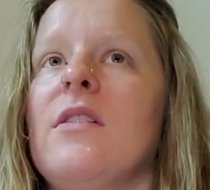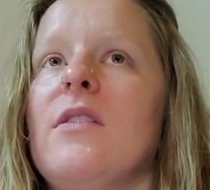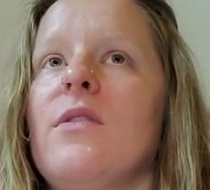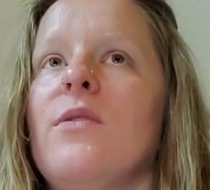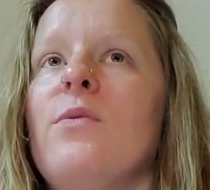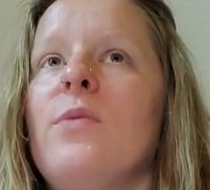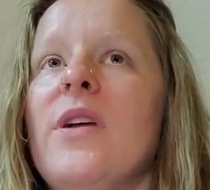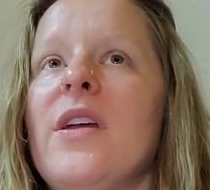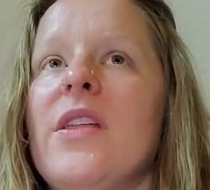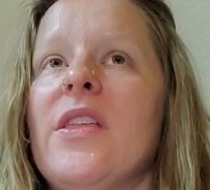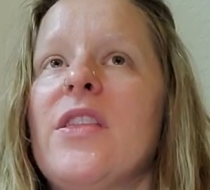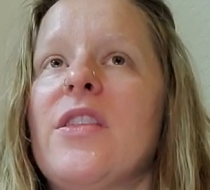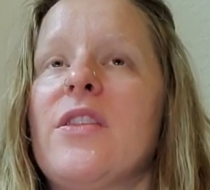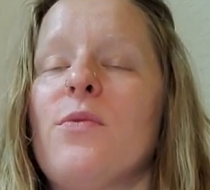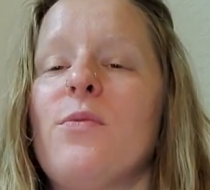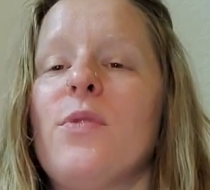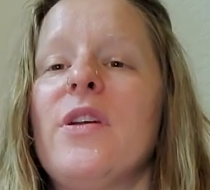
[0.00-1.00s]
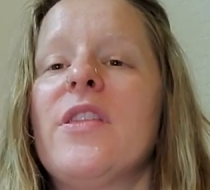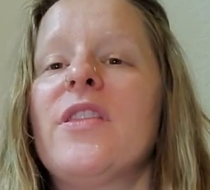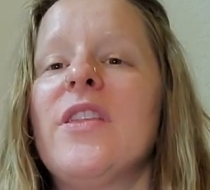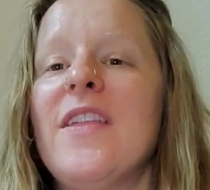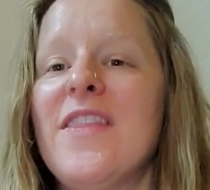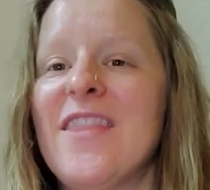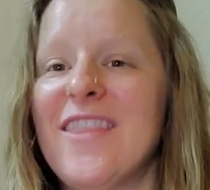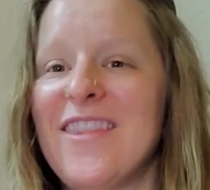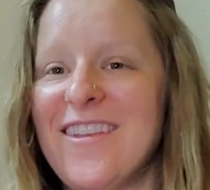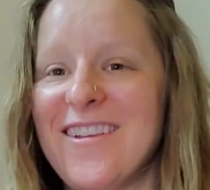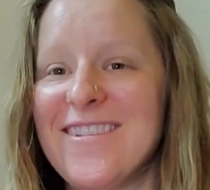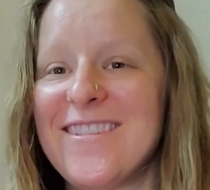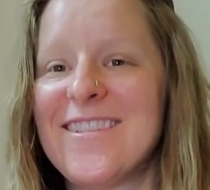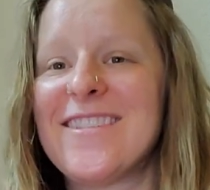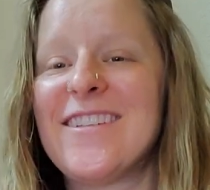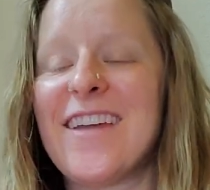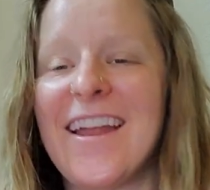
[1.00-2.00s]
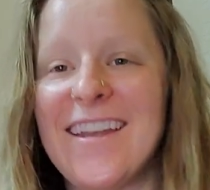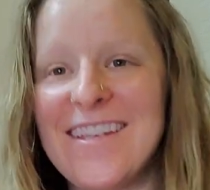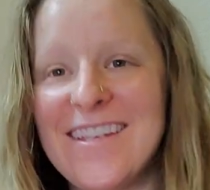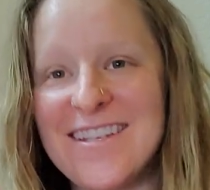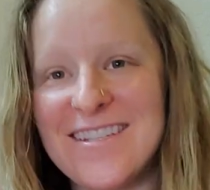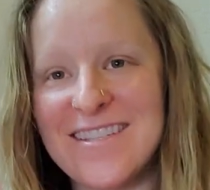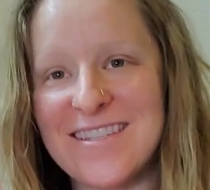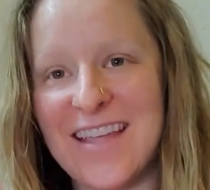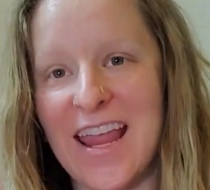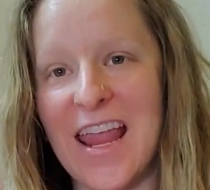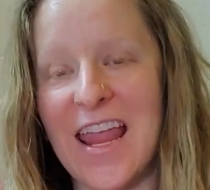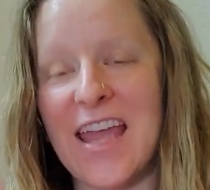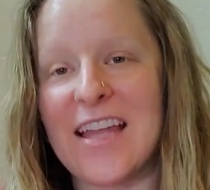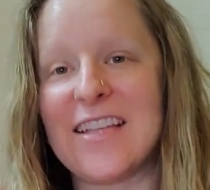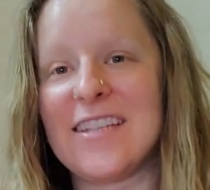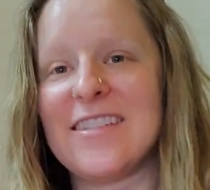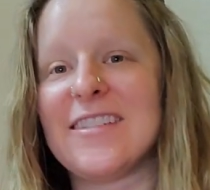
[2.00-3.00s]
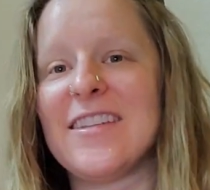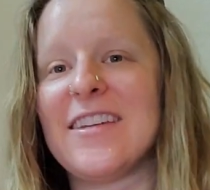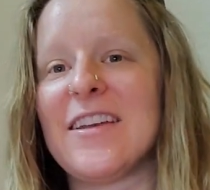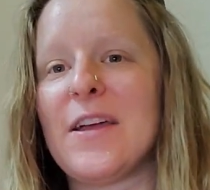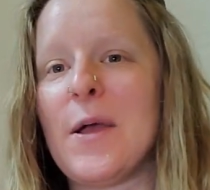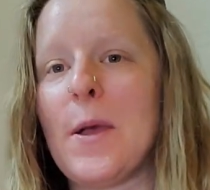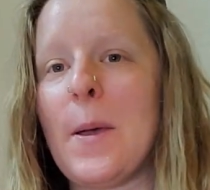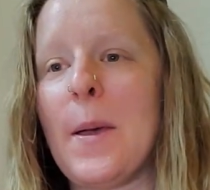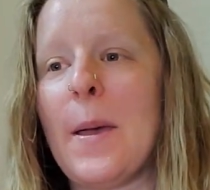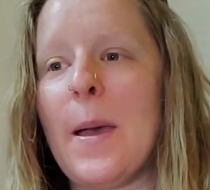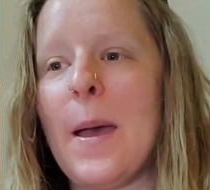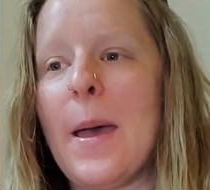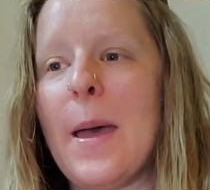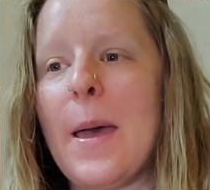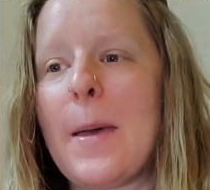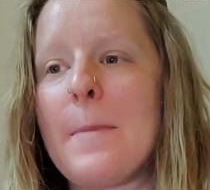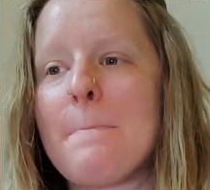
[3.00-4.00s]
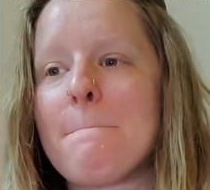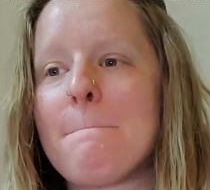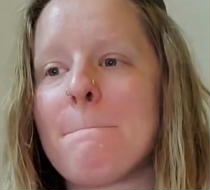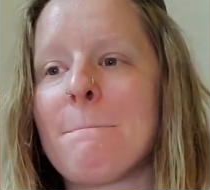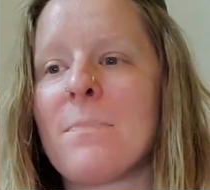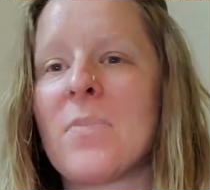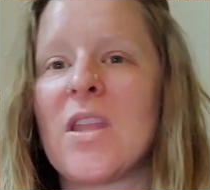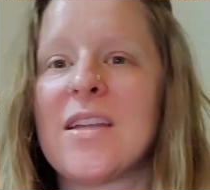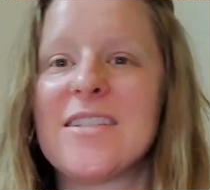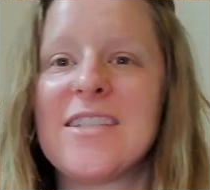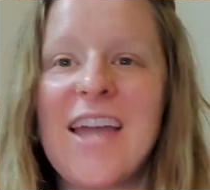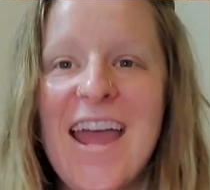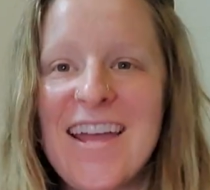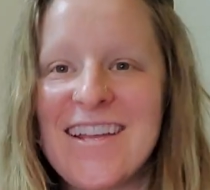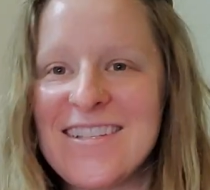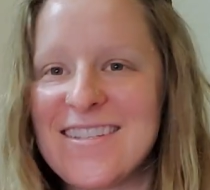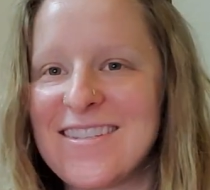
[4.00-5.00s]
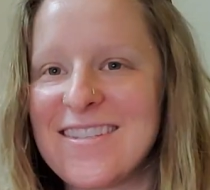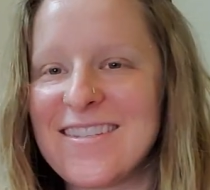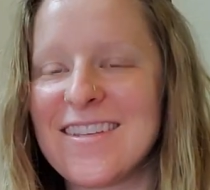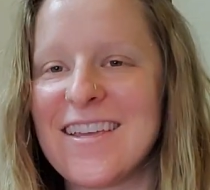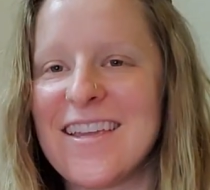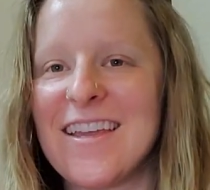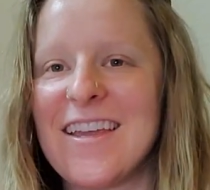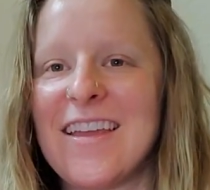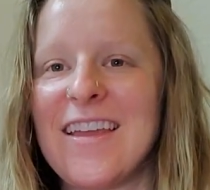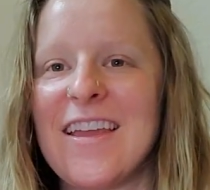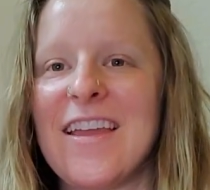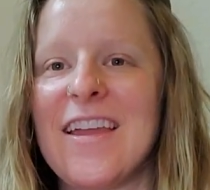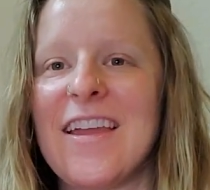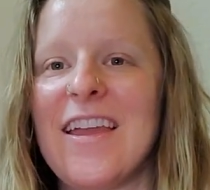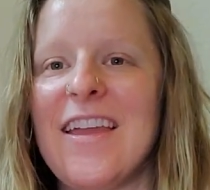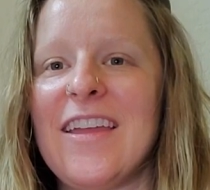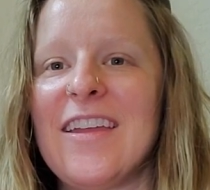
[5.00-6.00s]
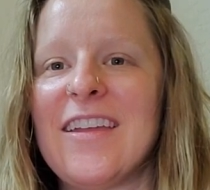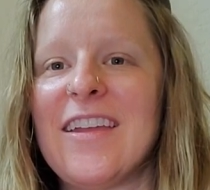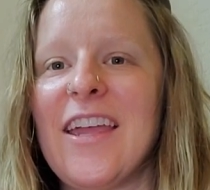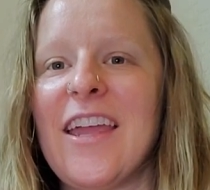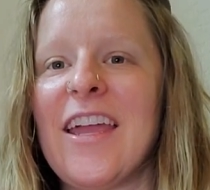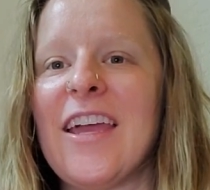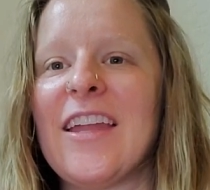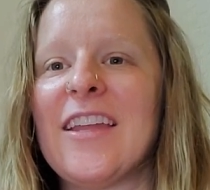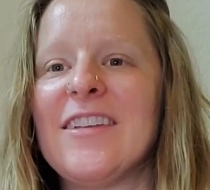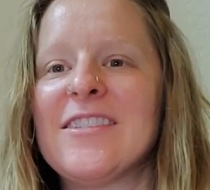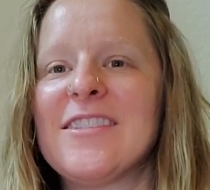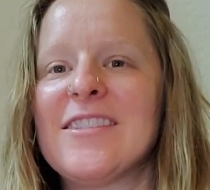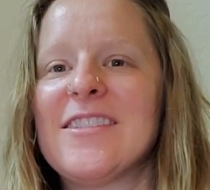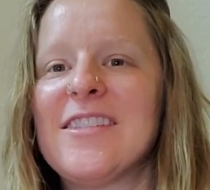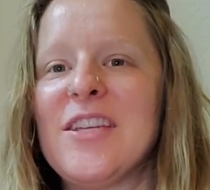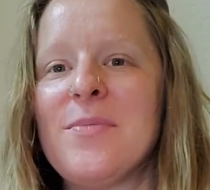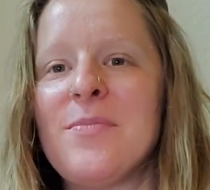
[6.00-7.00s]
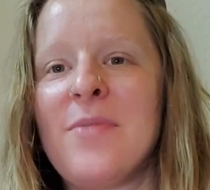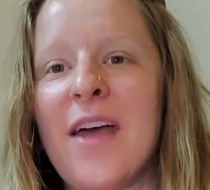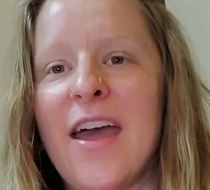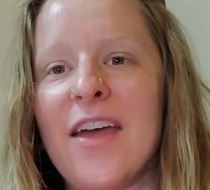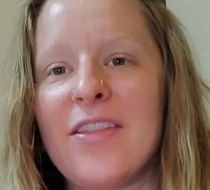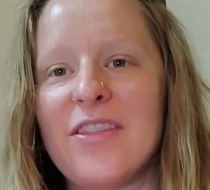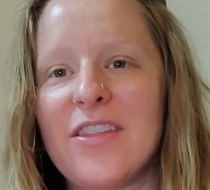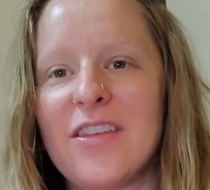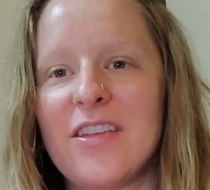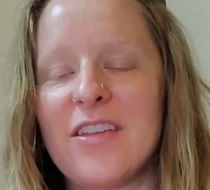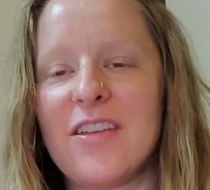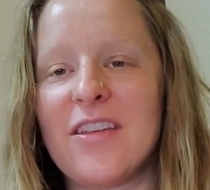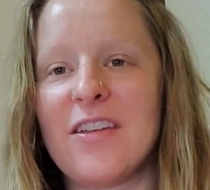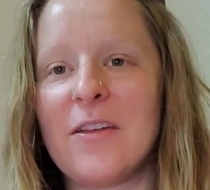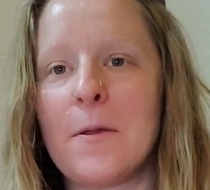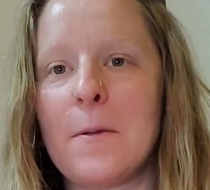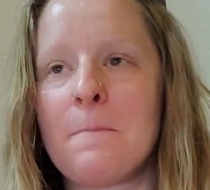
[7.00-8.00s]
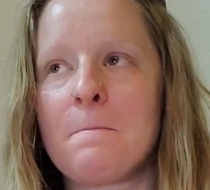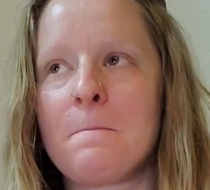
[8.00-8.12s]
within these studies and tests, it can seem that the